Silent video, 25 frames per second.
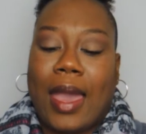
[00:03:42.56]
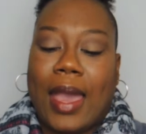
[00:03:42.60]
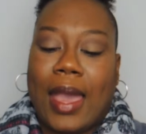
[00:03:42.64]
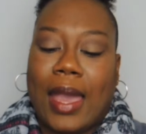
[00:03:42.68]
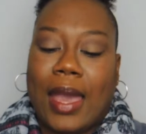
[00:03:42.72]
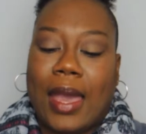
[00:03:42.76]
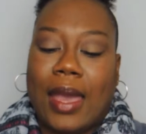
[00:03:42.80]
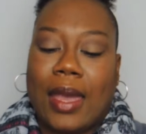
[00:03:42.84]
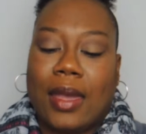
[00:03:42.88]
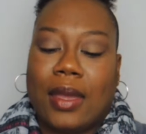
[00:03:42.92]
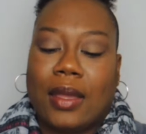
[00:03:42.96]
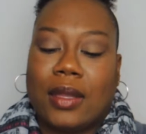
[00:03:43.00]

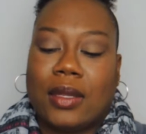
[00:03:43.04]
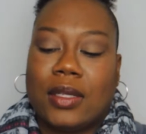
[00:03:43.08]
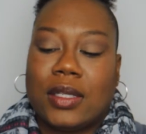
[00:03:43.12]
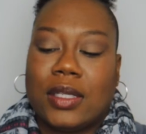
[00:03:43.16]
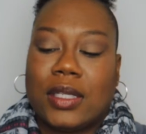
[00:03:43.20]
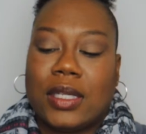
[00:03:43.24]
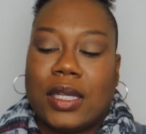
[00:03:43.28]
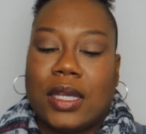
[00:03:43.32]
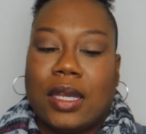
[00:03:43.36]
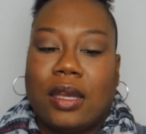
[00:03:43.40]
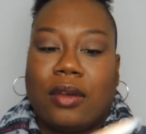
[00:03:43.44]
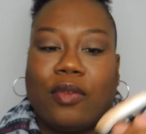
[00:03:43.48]
And
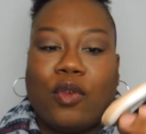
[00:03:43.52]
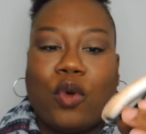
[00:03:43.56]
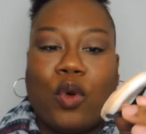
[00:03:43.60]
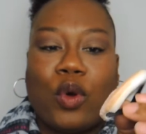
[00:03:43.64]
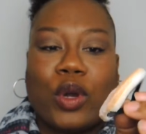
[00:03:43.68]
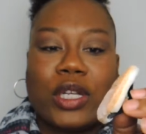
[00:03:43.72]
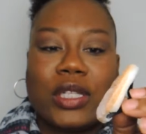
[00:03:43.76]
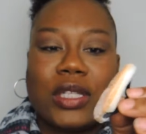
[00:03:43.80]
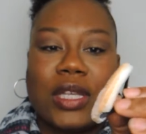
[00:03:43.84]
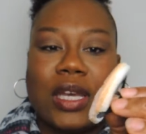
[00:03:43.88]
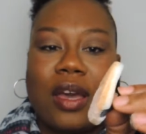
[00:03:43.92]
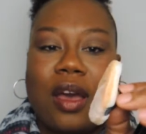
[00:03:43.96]
of
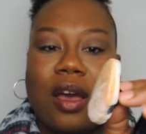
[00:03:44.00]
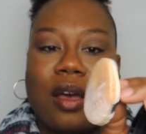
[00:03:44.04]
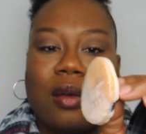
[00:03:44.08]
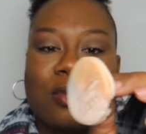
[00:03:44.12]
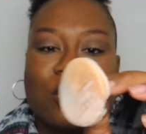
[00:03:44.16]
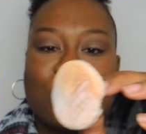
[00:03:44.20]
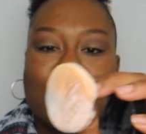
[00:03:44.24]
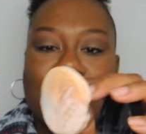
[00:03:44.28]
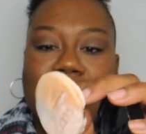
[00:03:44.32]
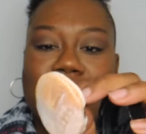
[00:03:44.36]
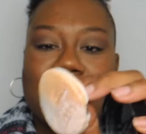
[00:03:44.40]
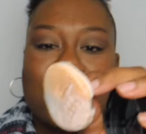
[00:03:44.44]
course it
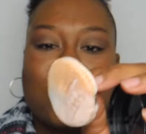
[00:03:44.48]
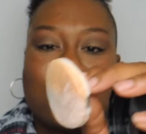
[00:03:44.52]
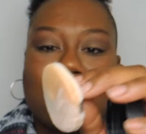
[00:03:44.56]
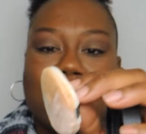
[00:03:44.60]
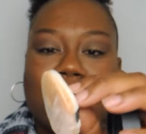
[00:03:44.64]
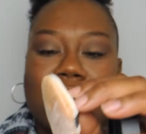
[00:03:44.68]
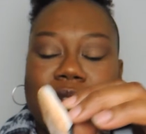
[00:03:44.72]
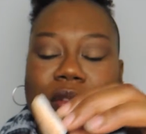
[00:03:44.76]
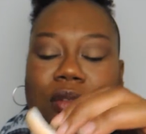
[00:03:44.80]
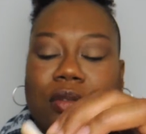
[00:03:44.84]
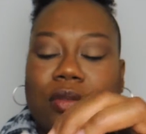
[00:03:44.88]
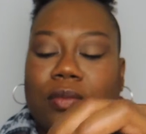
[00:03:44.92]
comes with this
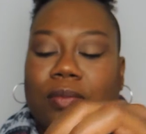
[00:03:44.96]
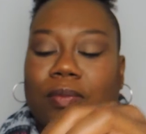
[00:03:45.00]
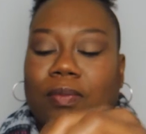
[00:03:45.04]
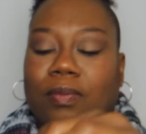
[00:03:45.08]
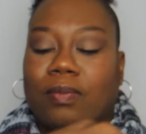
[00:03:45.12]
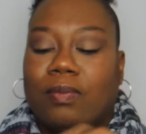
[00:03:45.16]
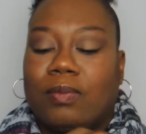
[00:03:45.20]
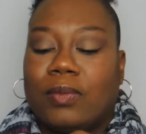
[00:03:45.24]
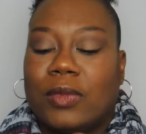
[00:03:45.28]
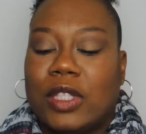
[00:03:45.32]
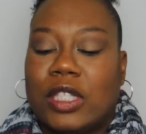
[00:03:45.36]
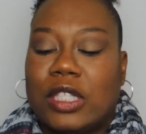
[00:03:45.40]
little
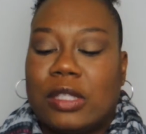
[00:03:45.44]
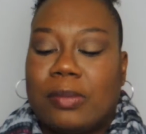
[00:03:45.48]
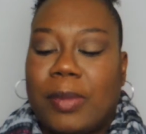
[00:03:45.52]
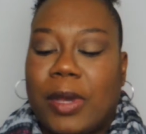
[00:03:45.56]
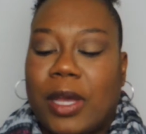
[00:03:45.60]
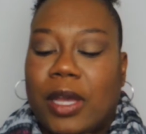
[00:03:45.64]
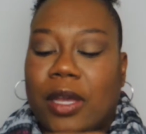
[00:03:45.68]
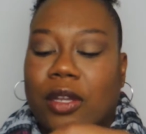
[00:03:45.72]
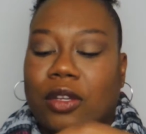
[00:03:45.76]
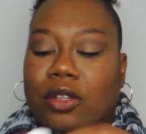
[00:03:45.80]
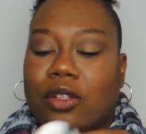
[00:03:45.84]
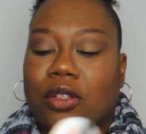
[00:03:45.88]

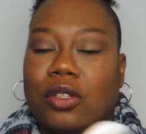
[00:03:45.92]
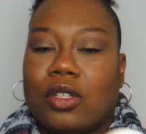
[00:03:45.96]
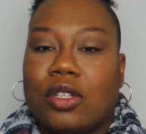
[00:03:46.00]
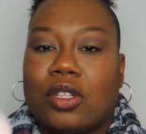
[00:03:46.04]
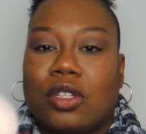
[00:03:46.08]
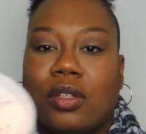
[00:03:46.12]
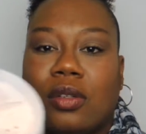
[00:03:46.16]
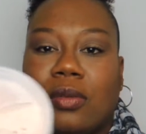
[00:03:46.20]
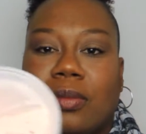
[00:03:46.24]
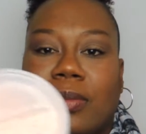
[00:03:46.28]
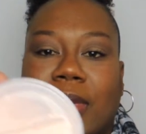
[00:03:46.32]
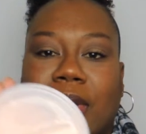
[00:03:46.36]

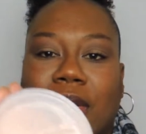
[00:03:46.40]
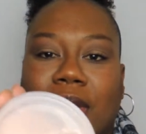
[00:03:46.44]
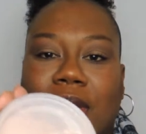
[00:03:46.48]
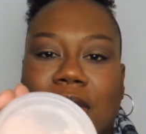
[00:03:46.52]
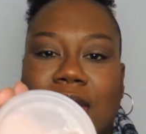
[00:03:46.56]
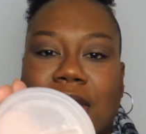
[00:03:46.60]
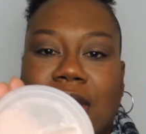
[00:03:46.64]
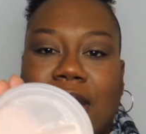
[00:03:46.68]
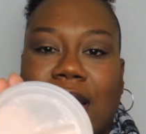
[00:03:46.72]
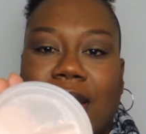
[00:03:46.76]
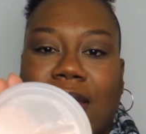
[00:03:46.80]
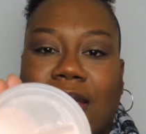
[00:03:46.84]
sponge. It
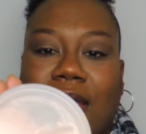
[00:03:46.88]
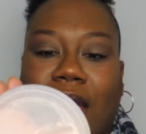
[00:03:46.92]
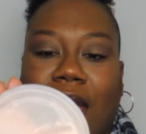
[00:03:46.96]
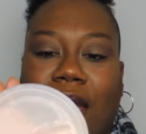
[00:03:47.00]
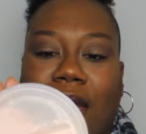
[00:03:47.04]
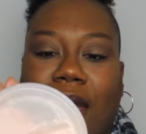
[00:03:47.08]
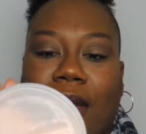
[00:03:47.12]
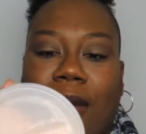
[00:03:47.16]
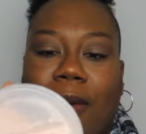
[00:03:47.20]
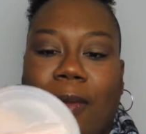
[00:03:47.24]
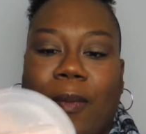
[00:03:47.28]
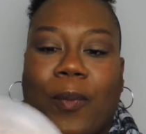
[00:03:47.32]
looks like
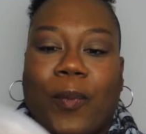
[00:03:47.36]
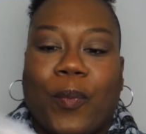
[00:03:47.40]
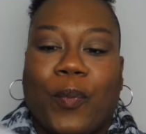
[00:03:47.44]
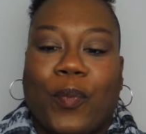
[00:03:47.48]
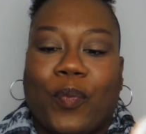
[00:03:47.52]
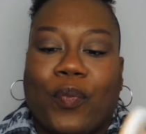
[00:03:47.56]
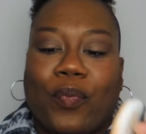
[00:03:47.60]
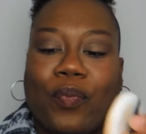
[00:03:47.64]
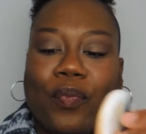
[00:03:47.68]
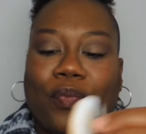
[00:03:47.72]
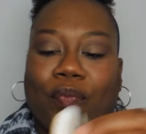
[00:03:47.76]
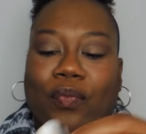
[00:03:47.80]
that.
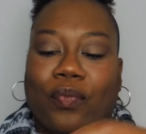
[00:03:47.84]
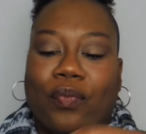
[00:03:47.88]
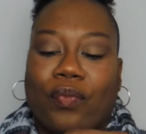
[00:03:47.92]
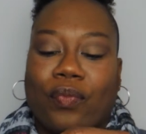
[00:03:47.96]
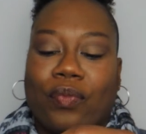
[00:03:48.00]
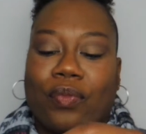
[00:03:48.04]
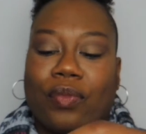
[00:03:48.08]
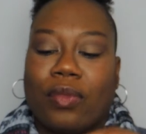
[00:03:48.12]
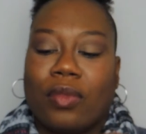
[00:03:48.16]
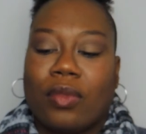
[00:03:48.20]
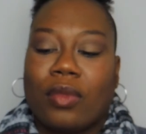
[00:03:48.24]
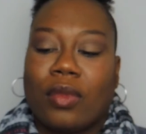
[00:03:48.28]

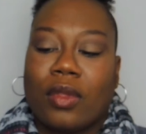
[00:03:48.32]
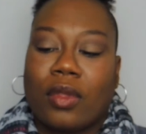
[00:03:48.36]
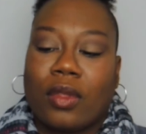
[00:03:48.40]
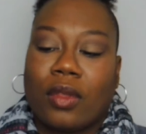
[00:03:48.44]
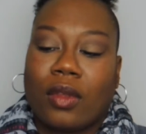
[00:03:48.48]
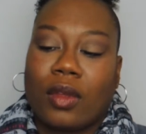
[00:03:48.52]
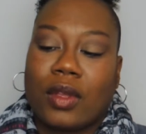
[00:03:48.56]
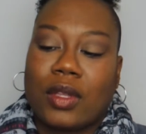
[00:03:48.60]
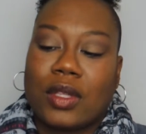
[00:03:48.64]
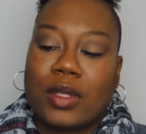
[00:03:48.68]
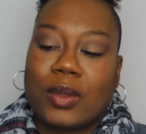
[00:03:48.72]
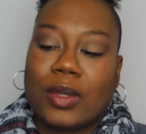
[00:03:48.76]

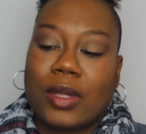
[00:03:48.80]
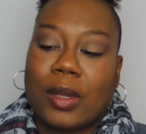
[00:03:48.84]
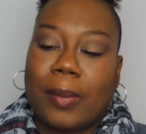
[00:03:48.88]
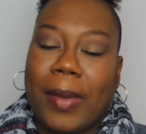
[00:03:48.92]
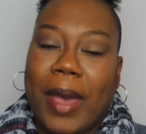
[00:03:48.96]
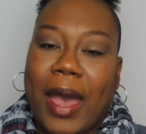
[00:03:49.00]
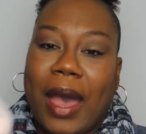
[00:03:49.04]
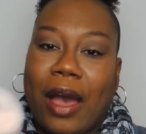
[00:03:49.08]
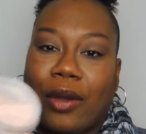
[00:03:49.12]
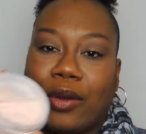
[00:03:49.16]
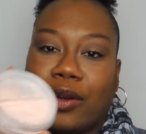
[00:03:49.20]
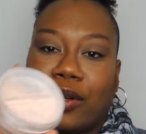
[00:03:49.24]
That's what the
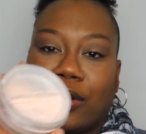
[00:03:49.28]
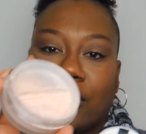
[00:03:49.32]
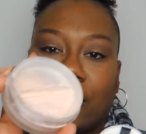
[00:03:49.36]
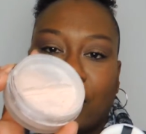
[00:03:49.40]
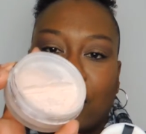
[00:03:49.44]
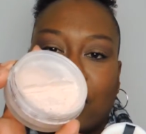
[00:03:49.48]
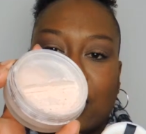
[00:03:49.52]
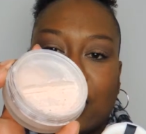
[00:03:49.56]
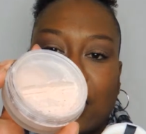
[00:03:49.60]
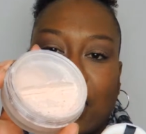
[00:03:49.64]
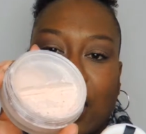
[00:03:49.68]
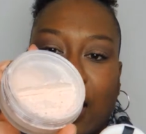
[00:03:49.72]
powder
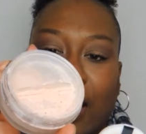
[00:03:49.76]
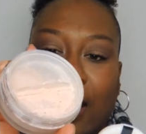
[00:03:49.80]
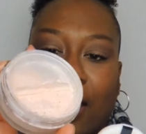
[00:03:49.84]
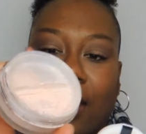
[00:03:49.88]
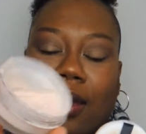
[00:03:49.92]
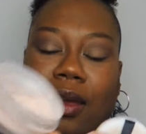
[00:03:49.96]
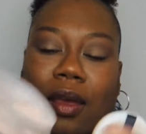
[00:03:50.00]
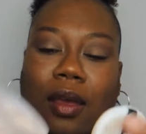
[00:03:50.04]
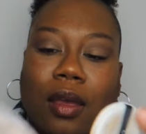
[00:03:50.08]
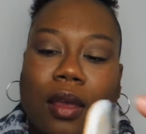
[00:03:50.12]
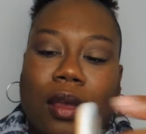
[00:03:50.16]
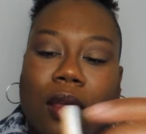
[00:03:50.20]
looks
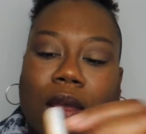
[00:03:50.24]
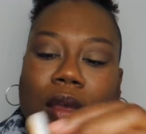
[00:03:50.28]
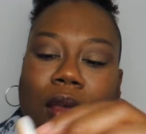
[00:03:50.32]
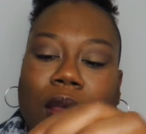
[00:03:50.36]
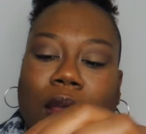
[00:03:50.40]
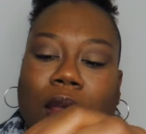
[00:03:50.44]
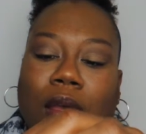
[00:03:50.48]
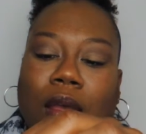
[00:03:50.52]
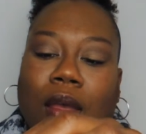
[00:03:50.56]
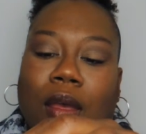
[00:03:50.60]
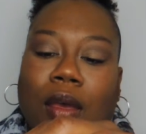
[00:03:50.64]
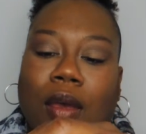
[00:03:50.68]
like.
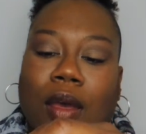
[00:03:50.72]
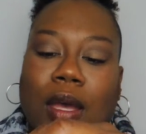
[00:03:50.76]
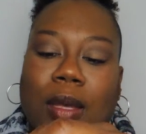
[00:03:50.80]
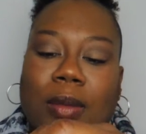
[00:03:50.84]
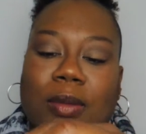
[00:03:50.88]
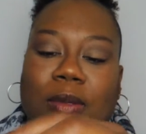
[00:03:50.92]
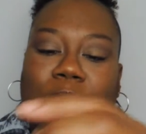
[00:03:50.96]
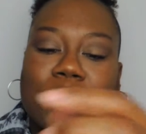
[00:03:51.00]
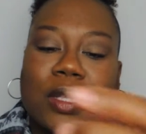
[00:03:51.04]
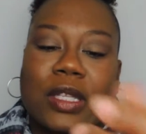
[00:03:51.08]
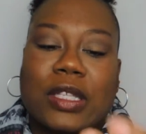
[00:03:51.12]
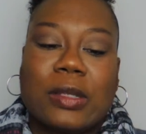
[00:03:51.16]

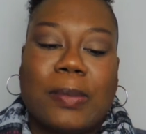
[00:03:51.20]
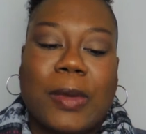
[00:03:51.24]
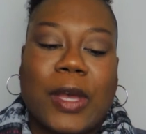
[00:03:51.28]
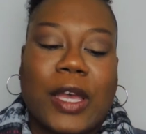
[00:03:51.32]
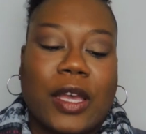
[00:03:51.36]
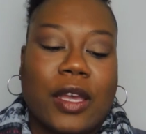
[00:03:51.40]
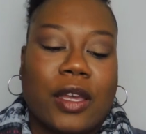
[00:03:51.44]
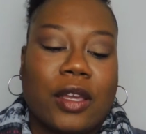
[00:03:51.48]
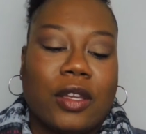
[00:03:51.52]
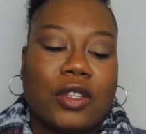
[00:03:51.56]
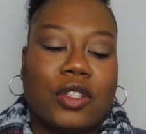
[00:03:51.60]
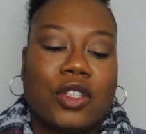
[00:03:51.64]
Comes with the
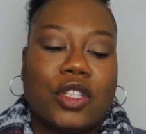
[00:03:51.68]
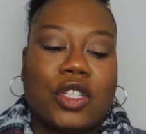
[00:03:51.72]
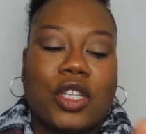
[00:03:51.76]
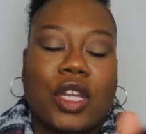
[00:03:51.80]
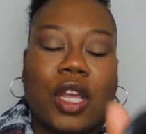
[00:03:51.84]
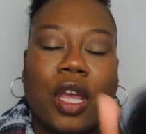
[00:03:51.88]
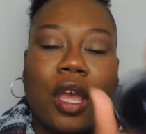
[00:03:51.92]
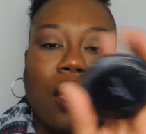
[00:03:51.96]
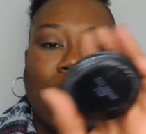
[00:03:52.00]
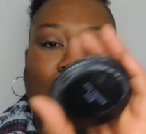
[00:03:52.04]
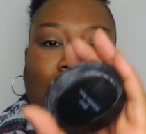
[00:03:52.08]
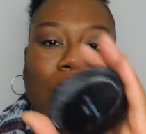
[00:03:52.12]

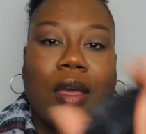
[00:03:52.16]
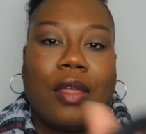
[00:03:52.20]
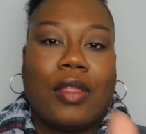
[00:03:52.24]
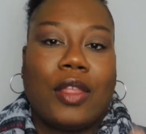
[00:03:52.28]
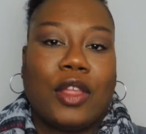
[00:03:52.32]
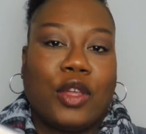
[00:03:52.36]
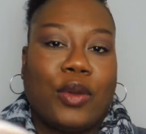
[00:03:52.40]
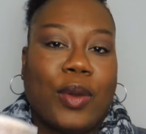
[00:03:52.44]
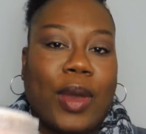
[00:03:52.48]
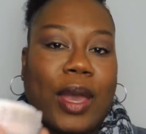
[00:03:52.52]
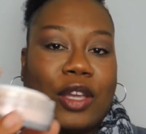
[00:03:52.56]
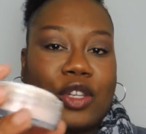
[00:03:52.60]
sponge,
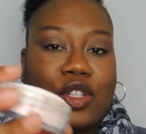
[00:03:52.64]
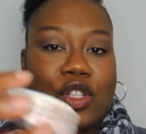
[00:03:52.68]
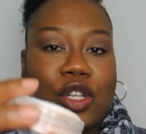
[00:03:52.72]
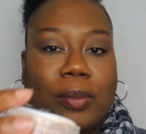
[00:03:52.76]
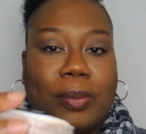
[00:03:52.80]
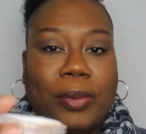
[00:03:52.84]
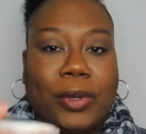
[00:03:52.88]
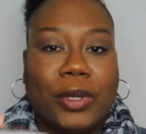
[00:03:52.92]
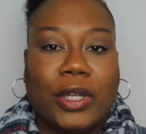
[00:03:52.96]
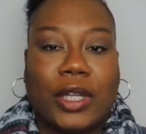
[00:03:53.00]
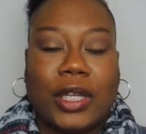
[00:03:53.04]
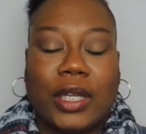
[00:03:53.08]
and then you
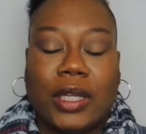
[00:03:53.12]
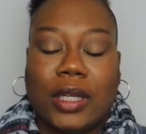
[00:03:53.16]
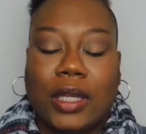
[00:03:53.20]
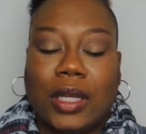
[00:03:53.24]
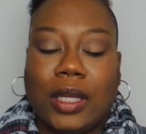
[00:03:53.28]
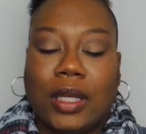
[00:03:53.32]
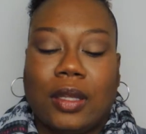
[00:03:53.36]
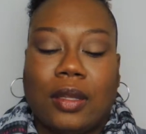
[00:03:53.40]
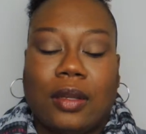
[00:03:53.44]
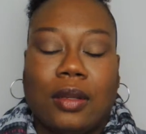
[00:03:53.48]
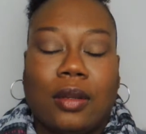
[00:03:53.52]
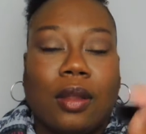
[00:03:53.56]
actually put it
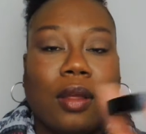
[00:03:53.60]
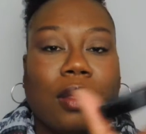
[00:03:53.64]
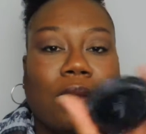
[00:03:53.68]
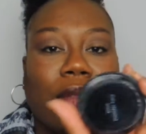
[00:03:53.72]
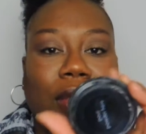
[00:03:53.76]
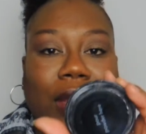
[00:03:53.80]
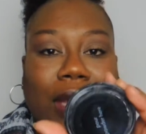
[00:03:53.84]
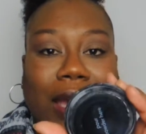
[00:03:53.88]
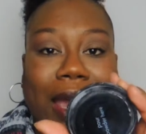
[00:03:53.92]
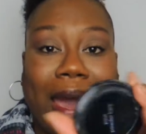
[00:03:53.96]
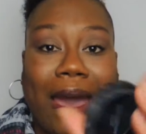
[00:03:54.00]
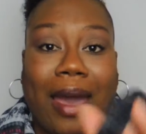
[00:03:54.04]
in
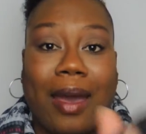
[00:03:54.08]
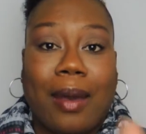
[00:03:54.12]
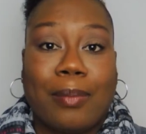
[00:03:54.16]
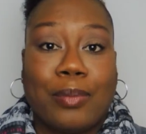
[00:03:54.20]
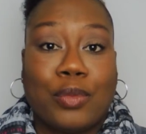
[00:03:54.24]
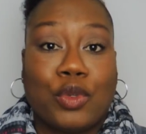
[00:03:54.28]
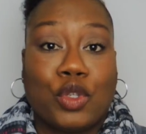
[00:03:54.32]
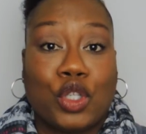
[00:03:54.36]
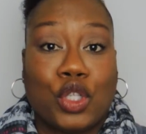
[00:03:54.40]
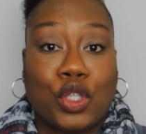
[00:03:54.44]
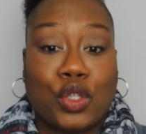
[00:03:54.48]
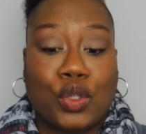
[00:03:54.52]
the
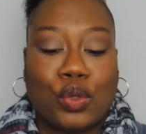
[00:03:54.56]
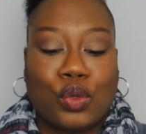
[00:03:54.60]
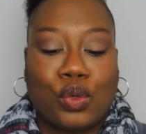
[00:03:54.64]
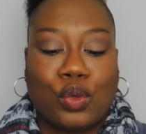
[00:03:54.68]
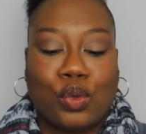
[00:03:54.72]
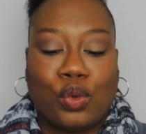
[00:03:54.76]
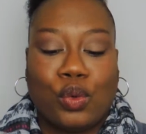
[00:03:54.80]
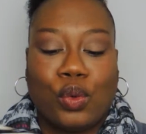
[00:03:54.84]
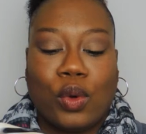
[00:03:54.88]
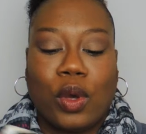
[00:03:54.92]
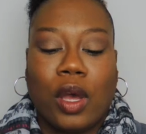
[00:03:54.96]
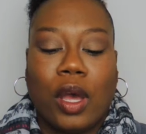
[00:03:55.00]
cap
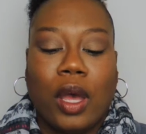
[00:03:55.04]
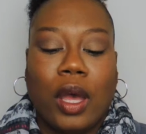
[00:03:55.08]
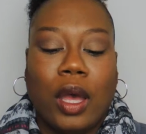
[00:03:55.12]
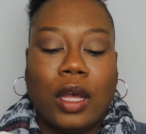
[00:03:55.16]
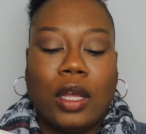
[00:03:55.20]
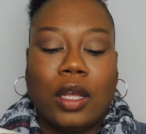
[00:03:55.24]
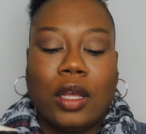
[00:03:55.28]
to